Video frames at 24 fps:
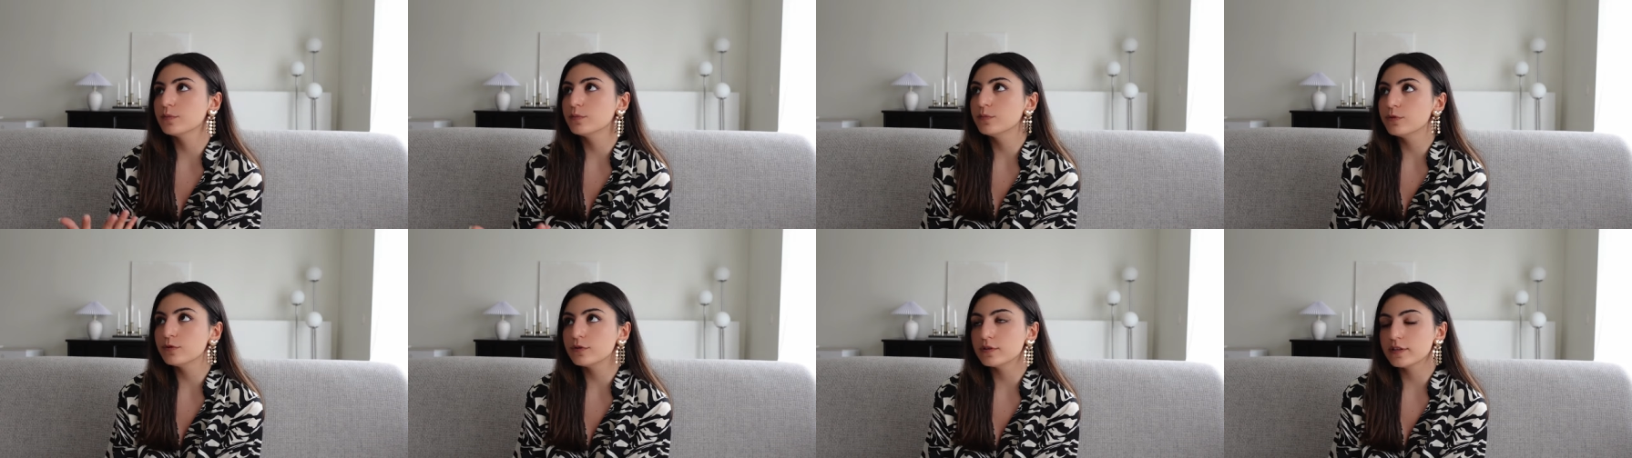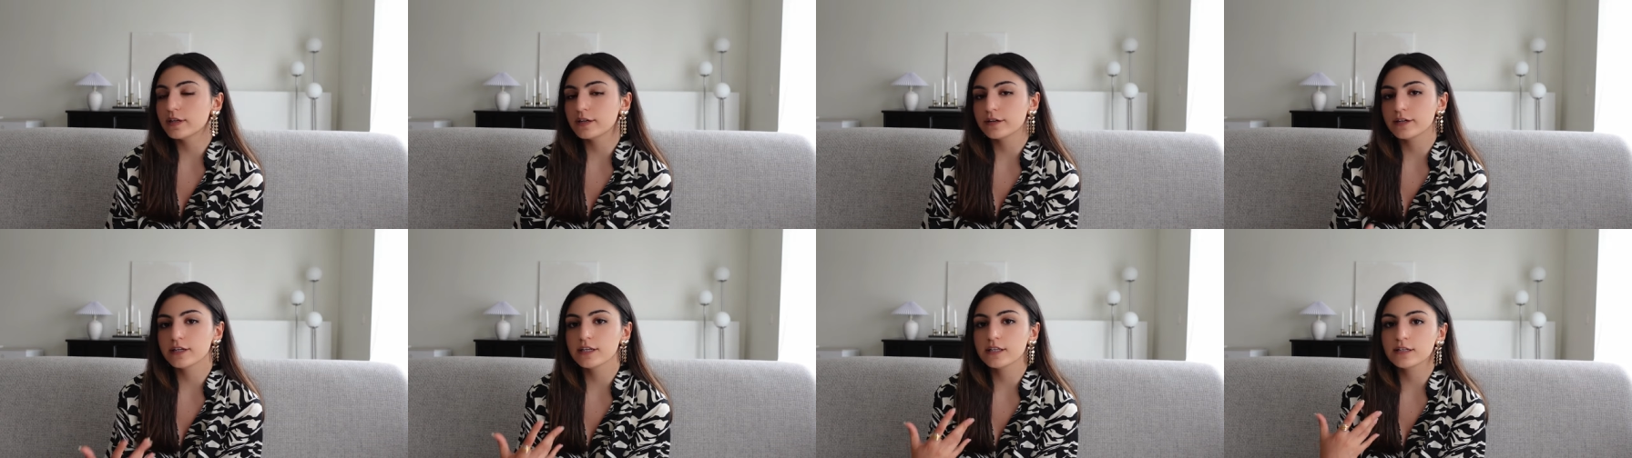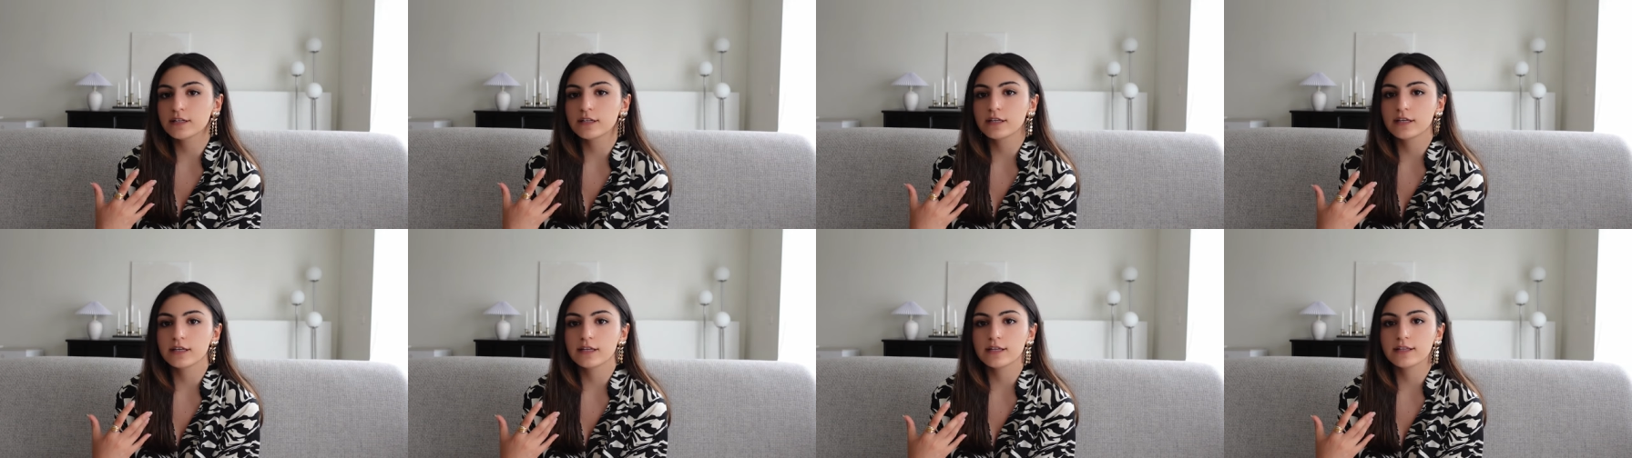mood they're
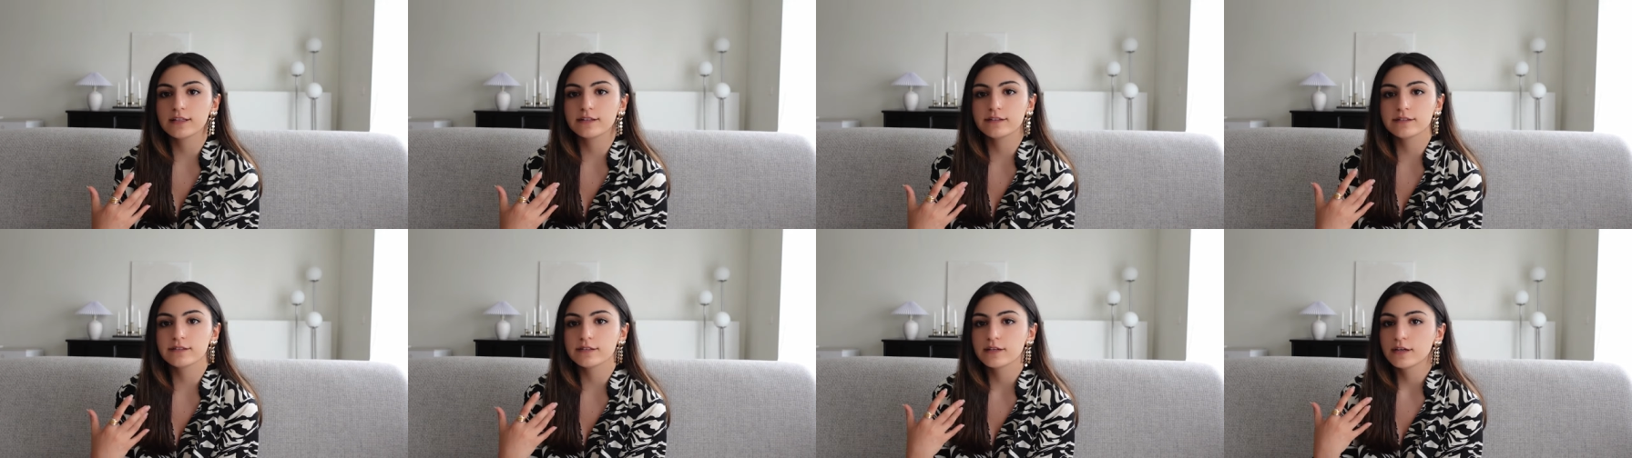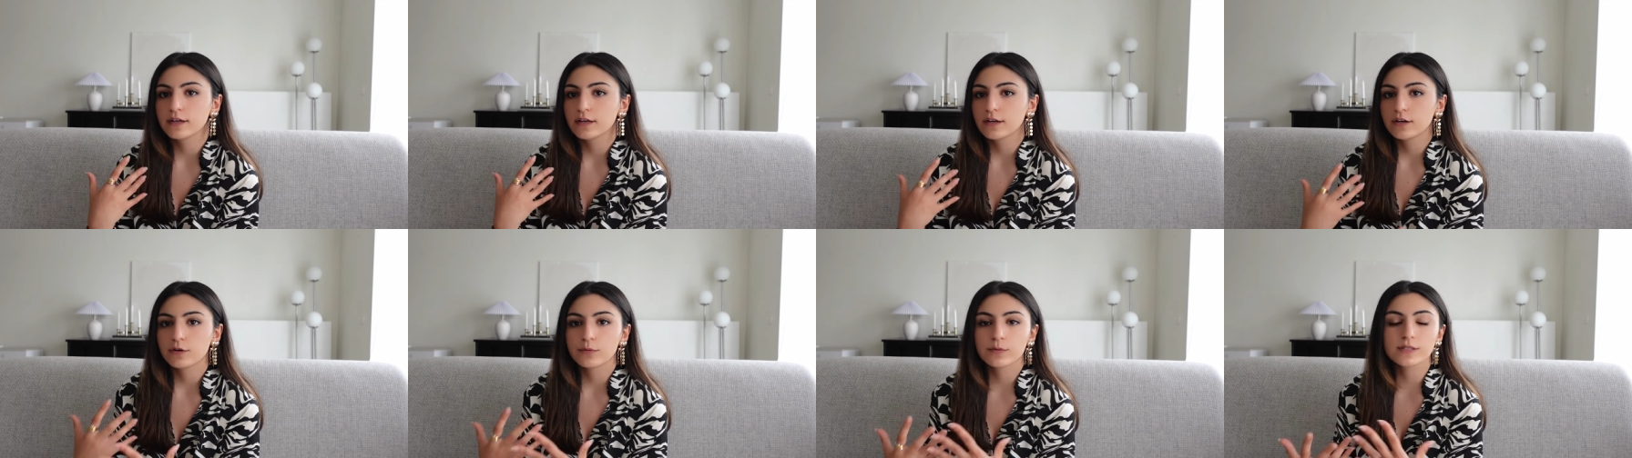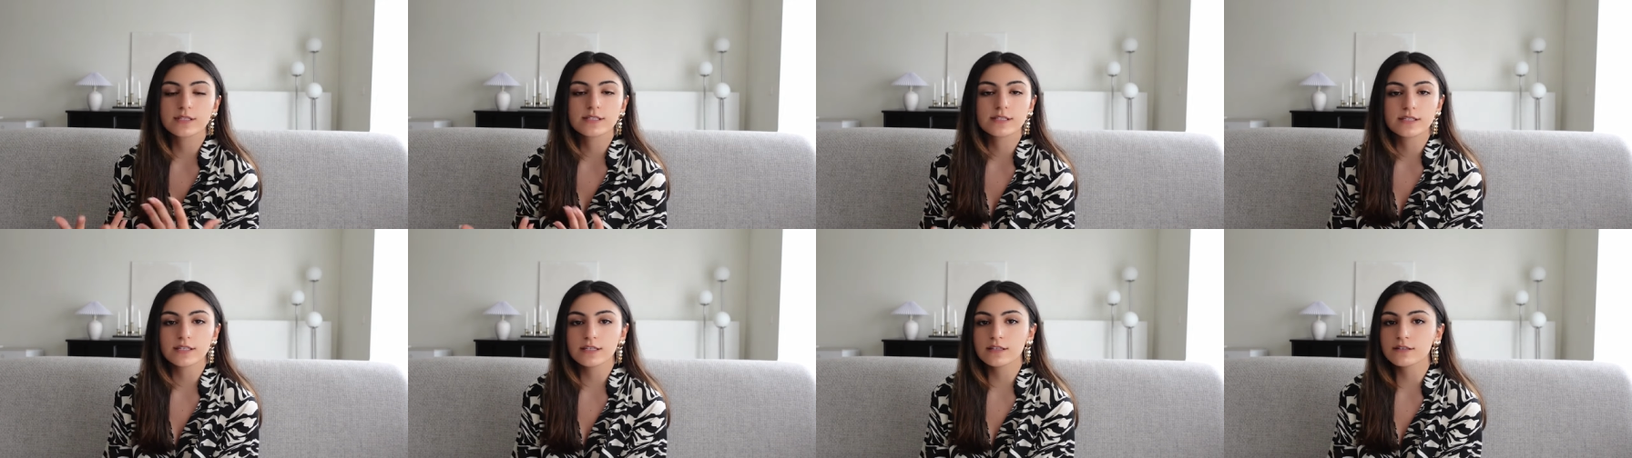in and what
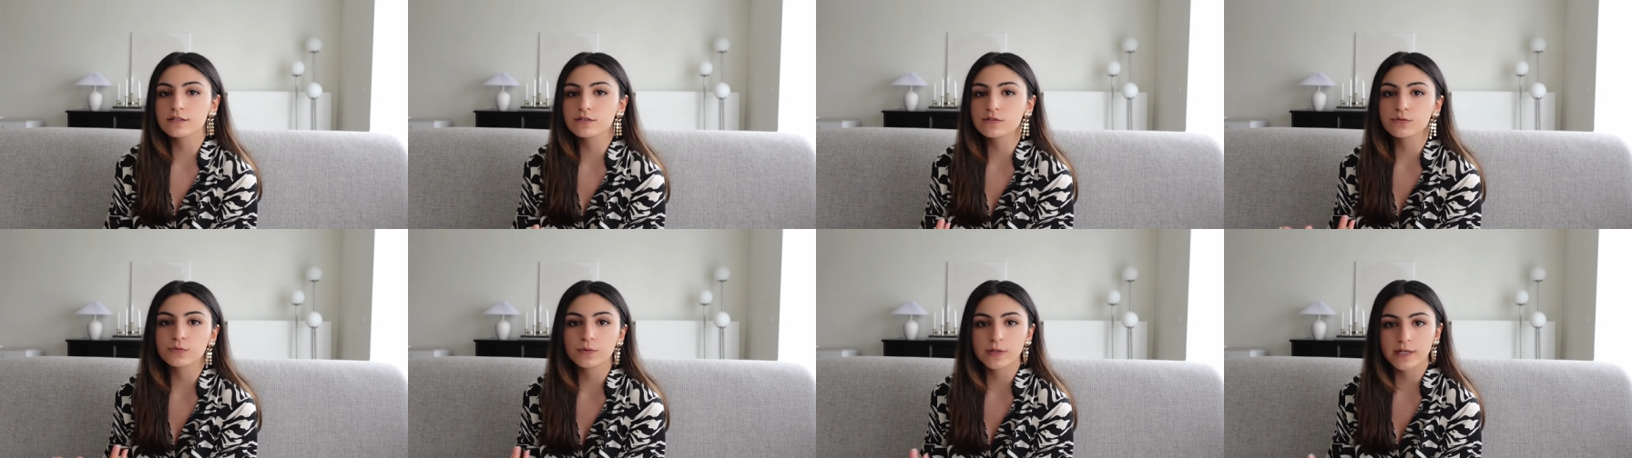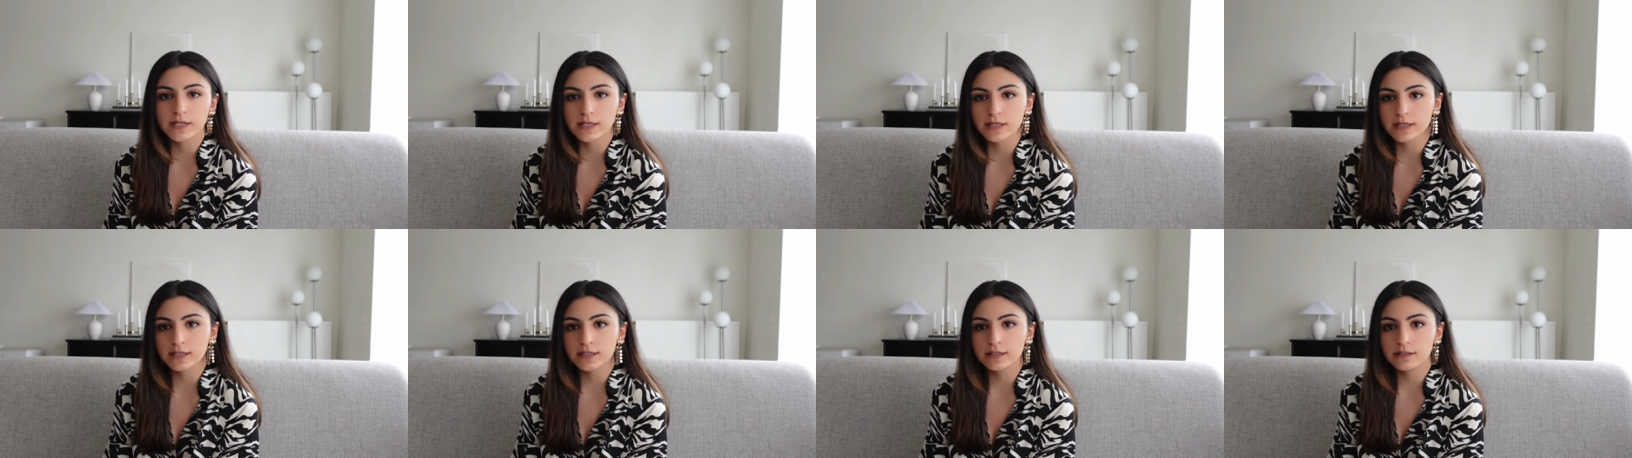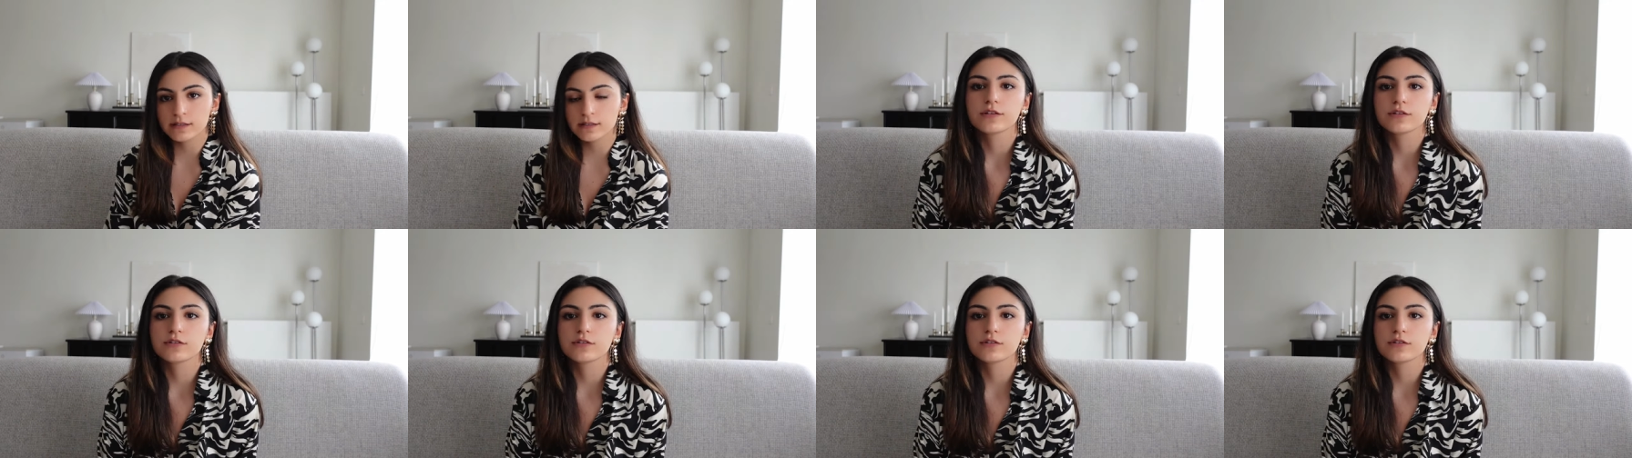season we're in.